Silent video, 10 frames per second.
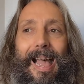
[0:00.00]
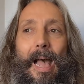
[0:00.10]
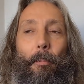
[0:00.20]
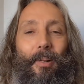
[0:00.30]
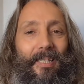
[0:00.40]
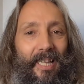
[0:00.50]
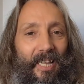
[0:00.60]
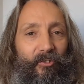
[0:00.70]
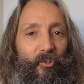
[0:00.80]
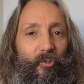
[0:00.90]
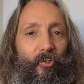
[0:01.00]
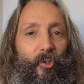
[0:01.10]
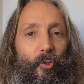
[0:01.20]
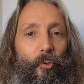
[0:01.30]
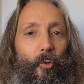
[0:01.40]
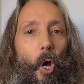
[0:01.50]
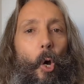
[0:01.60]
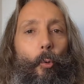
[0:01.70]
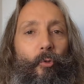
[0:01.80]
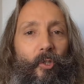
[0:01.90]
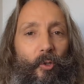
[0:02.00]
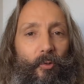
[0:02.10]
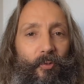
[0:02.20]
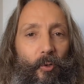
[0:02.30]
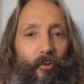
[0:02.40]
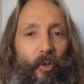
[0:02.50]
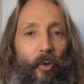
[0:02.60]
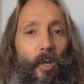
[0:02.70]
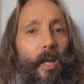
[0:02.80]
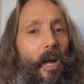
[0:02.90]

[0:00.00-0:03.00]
applications to alter your photo.